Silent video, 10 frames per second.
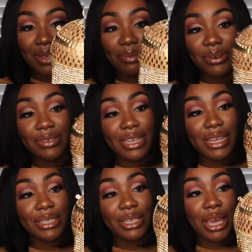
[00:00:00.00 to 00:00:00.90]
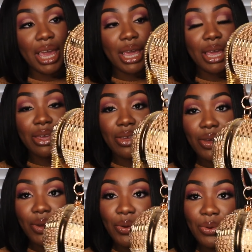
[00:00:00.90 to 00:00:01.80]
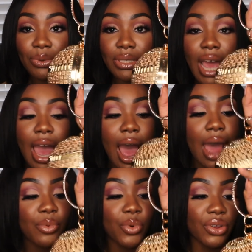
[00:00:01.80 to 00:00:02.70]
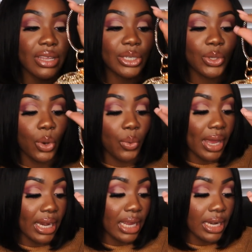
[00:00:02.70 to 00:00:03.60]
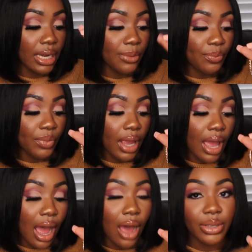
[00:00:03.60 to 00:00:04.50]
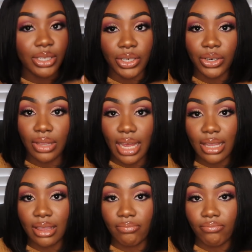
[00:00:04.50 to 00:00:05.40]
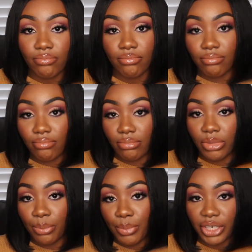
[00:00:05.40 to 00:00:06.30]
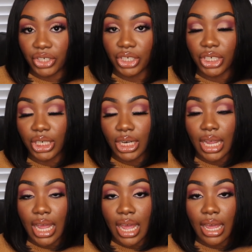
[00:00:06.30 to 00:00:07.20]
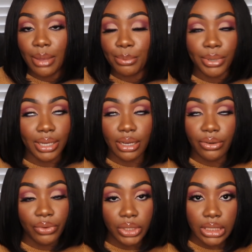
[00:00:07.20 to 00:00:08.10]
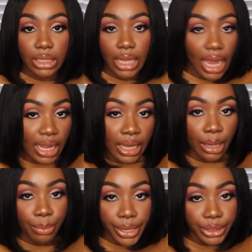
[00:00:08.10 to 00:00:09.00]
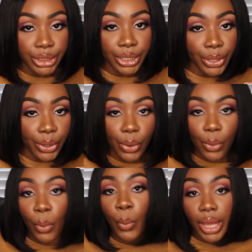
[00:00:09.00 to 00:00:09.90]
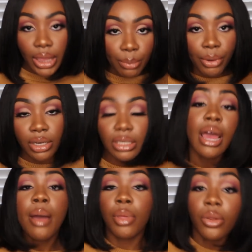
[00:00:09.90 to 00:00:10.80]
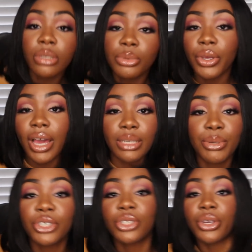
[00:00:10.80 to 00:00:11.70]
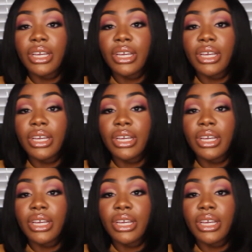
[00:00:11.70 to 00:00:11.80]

this purse is cute. I wore this to a wedding. I'll insert like the picture, but unfortunately I didn't get a picture with the purse. But the only reason I'm showing you guys a picture so you